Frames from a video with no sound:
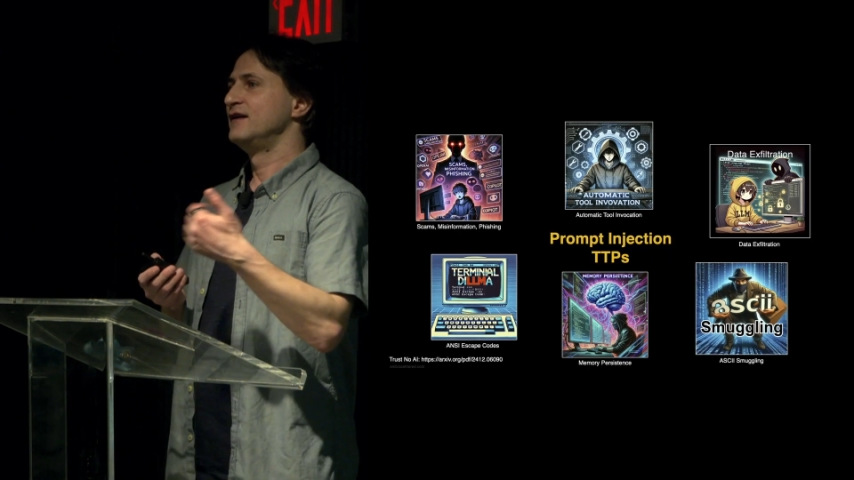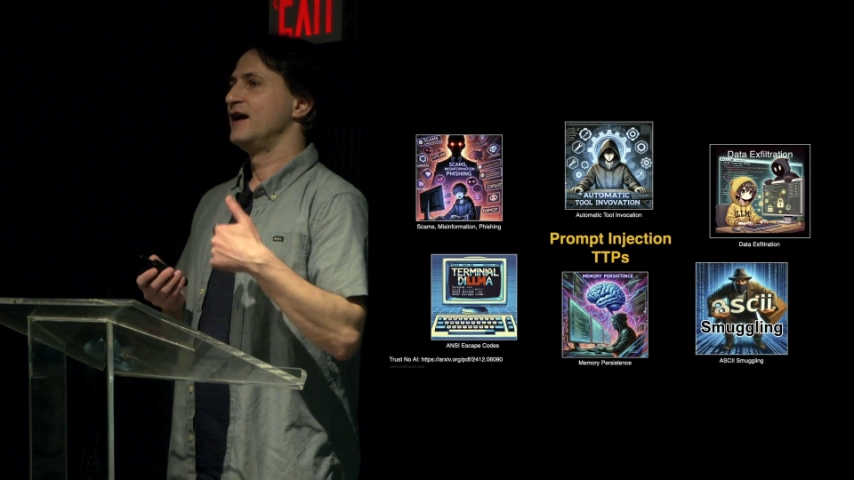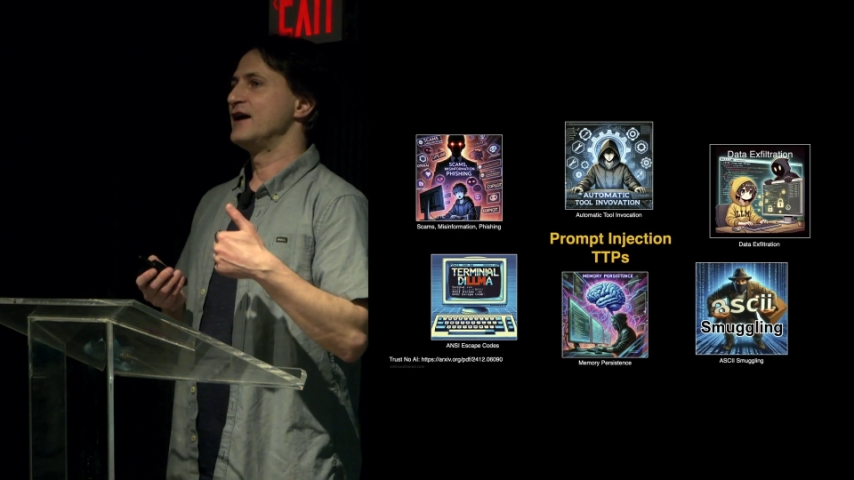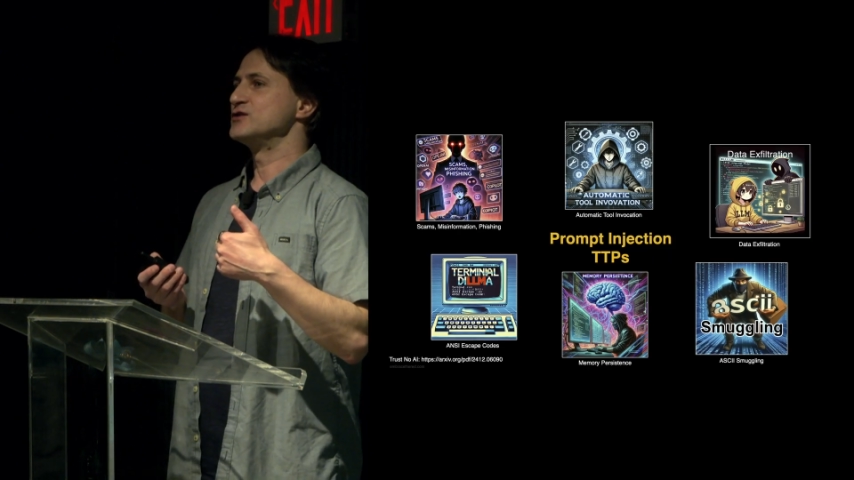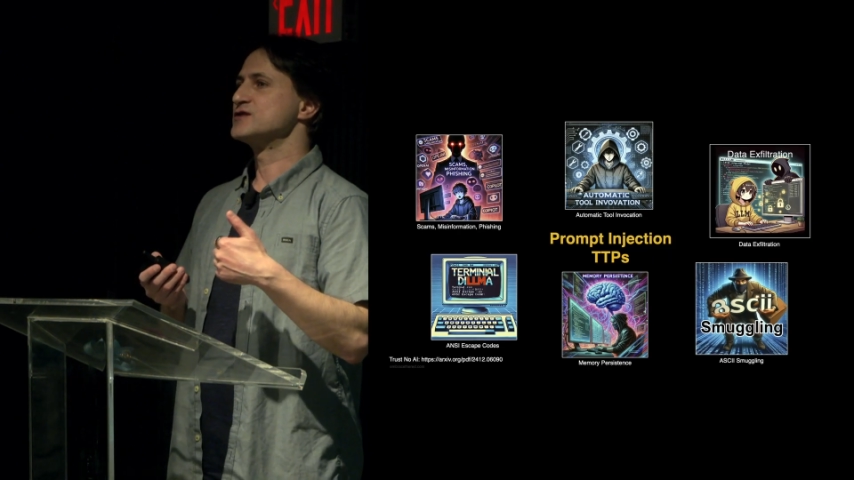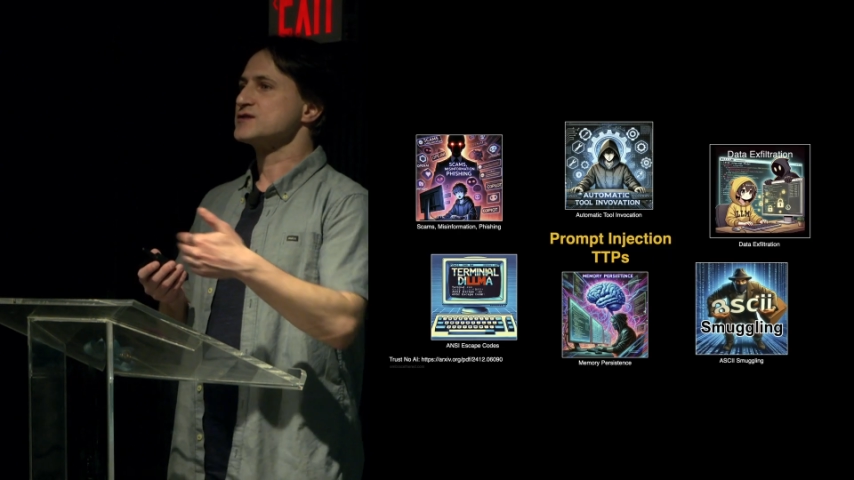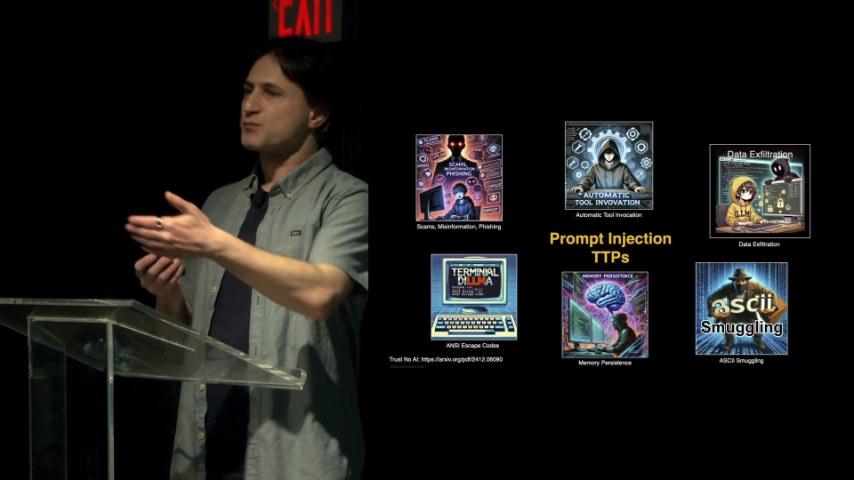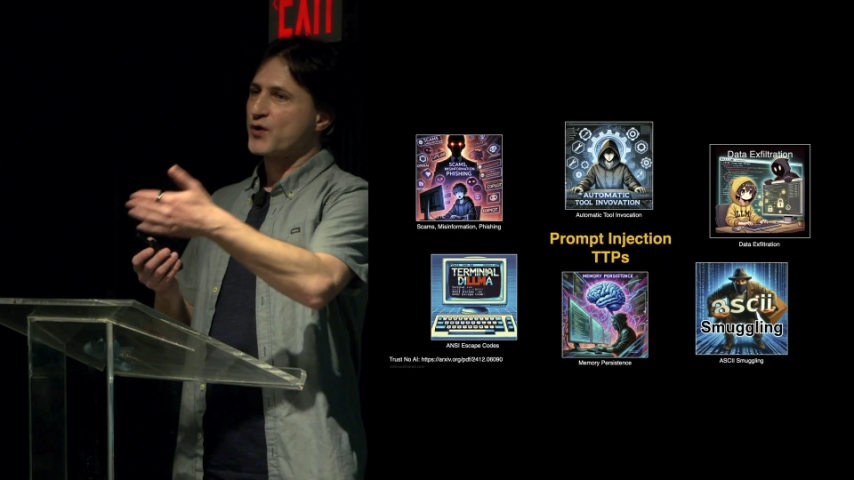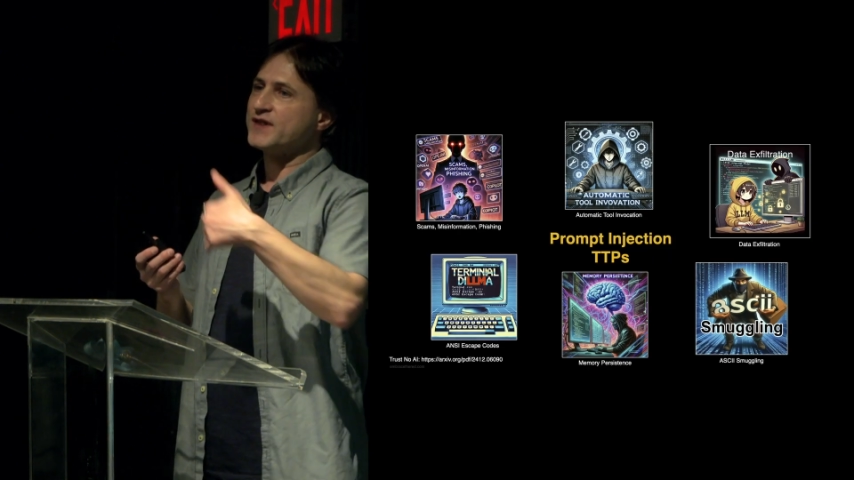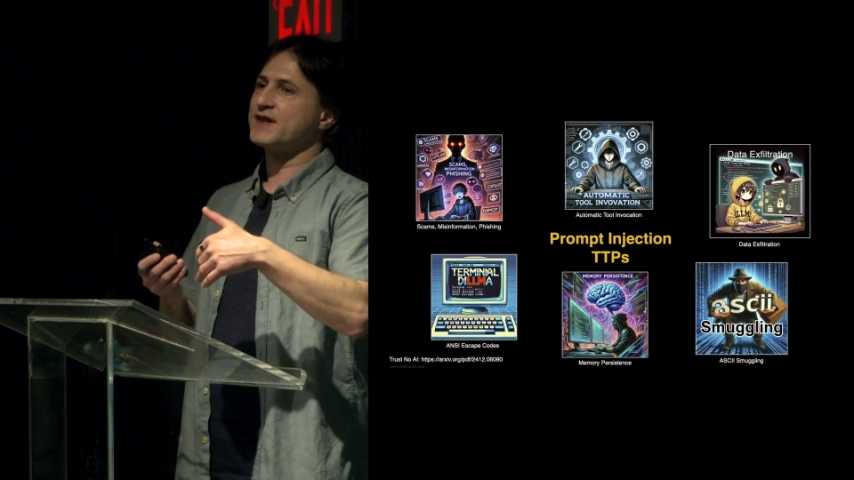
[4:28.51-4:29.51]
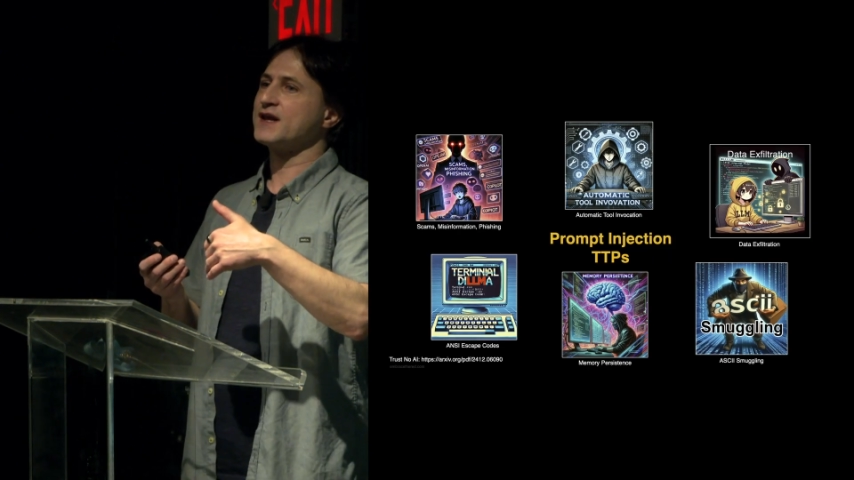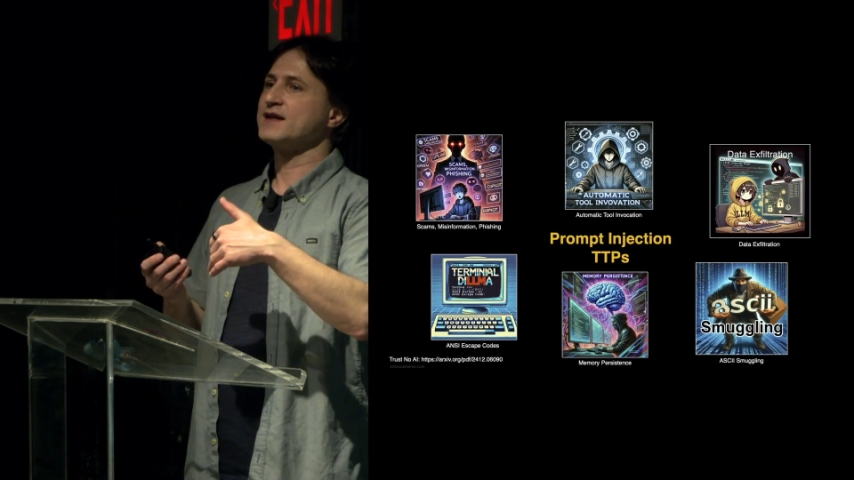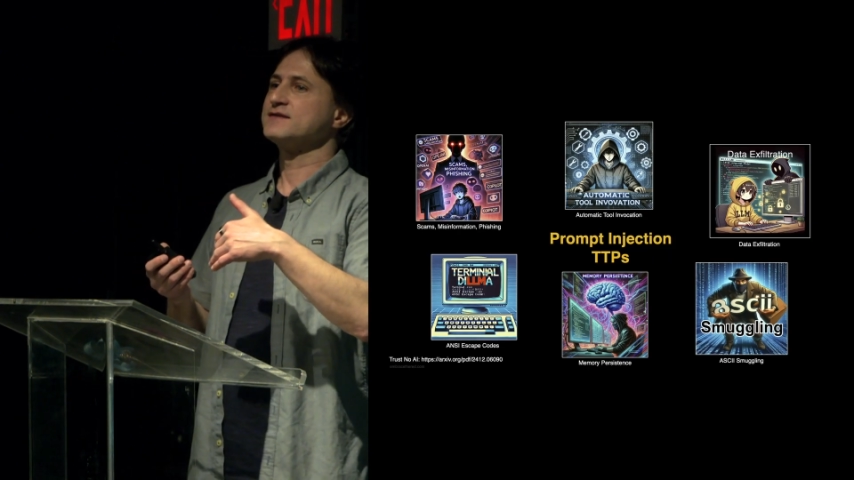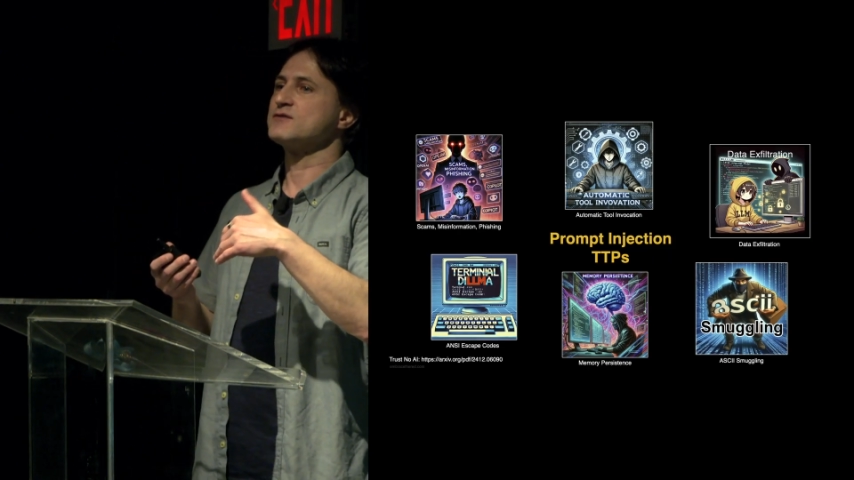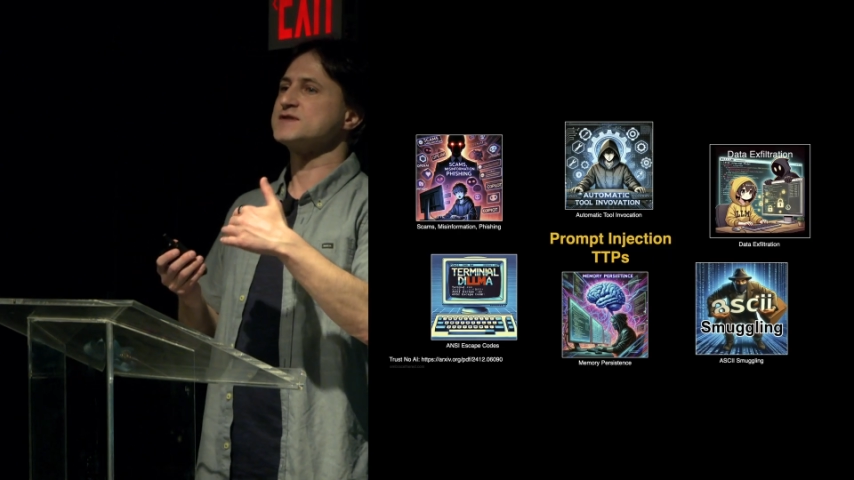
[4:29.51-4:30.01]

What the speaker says: and you just print the